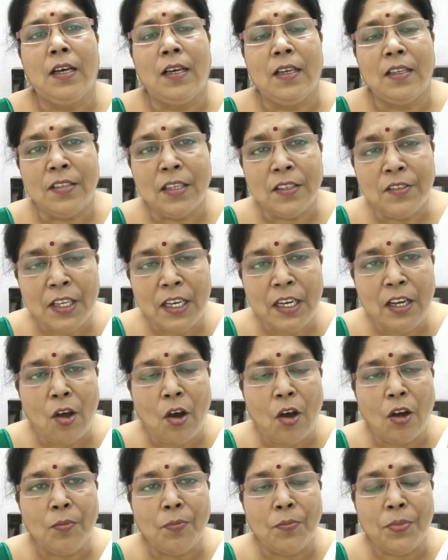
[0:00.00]
such a
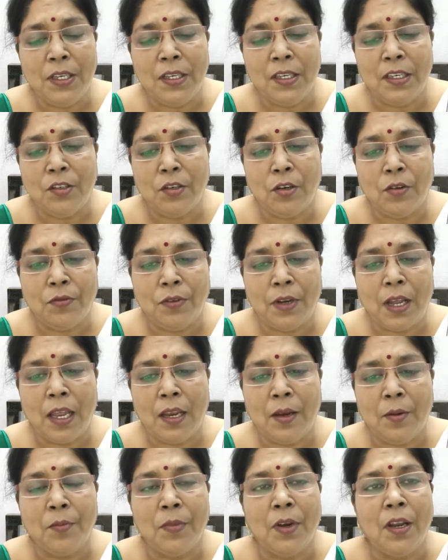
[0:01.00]
long period of
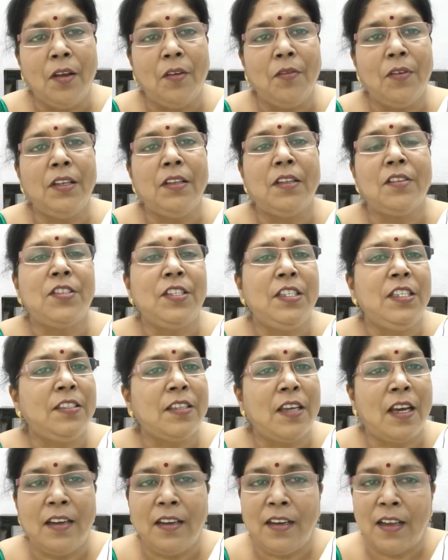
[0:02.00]
time when the seas
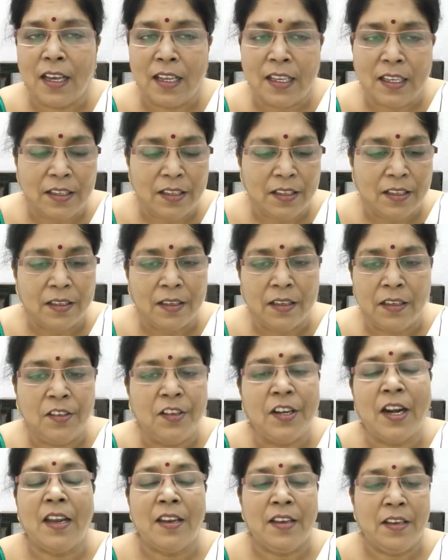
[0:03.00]
are
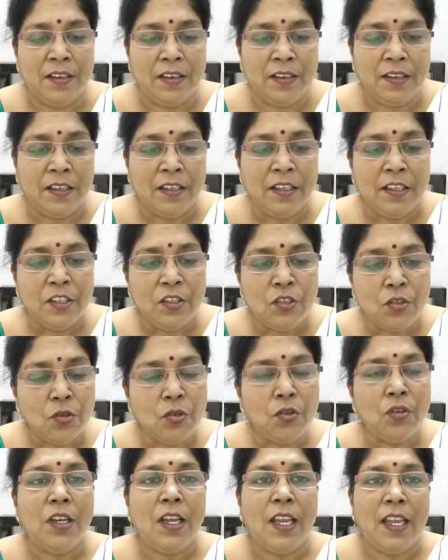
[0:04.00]
dry.
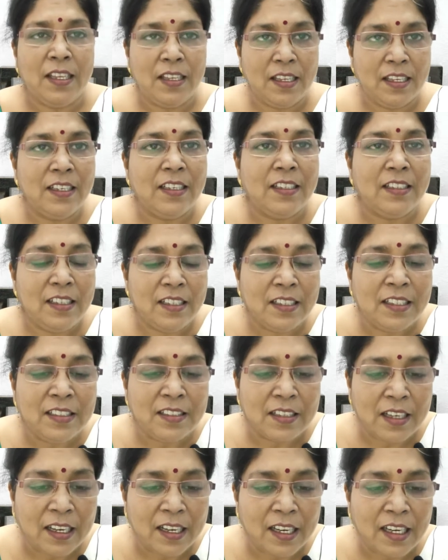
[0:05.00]
So it
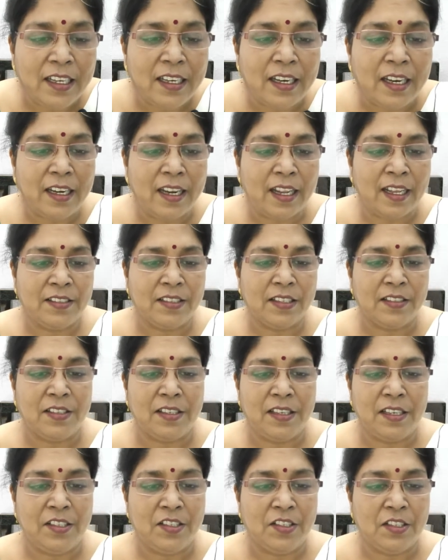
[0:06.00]
is again an
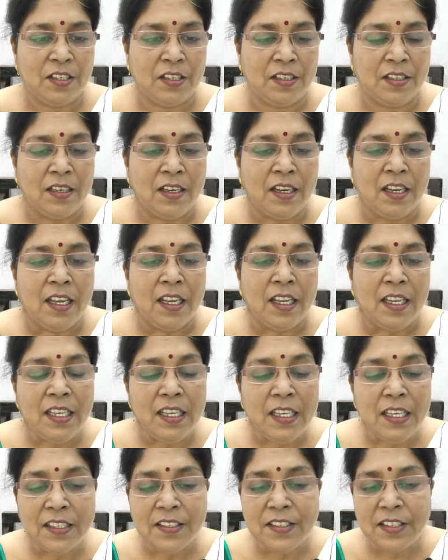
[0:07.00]
exaggeration.
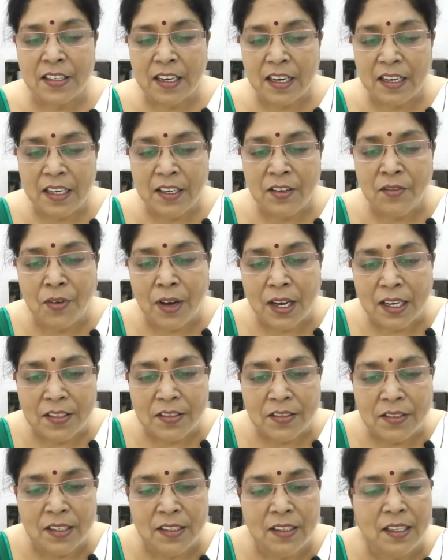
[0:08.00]
He is running
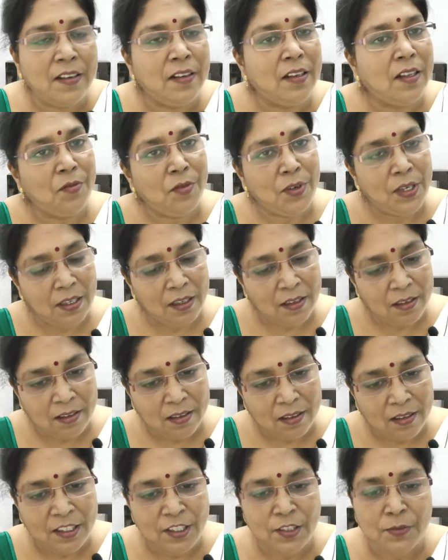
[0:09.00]
faster than the wind.
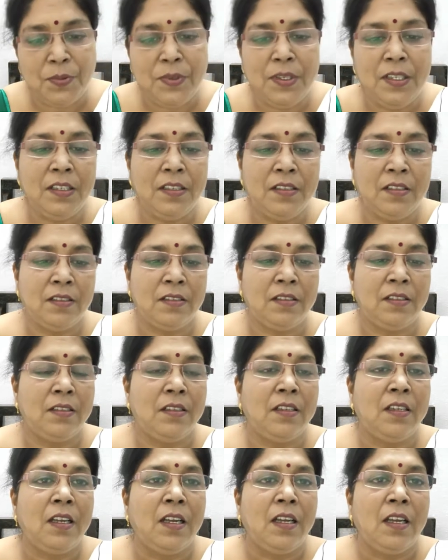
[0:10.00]
The speed
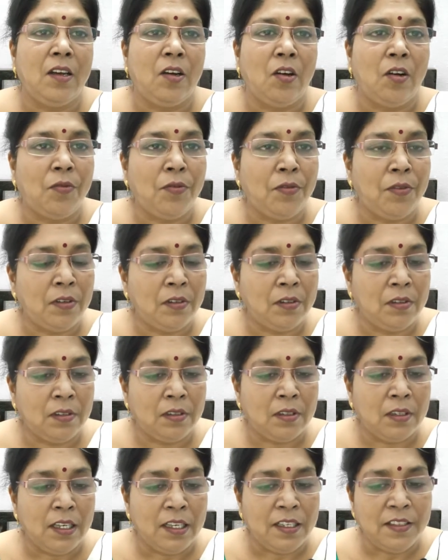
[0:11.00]

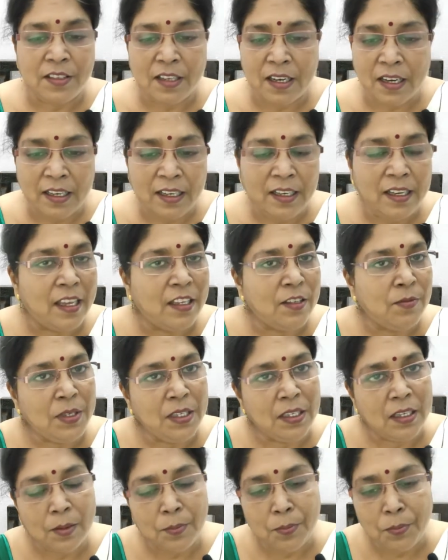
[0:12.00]
of his running has
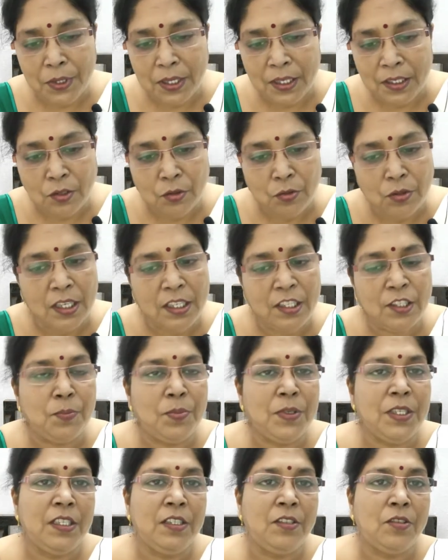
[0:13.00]
been compared to the
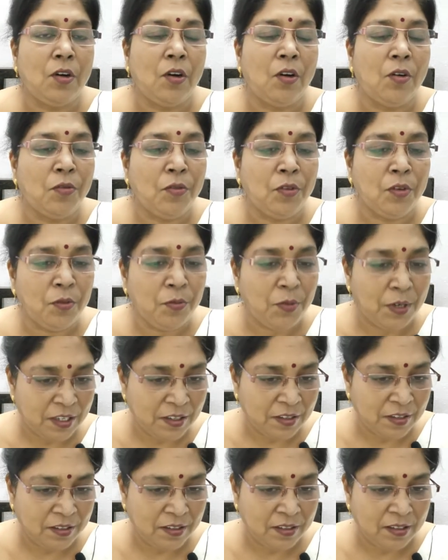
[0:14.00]
speed of
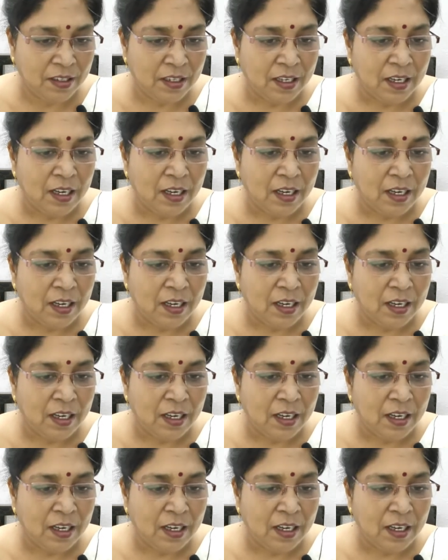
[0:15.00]
wind.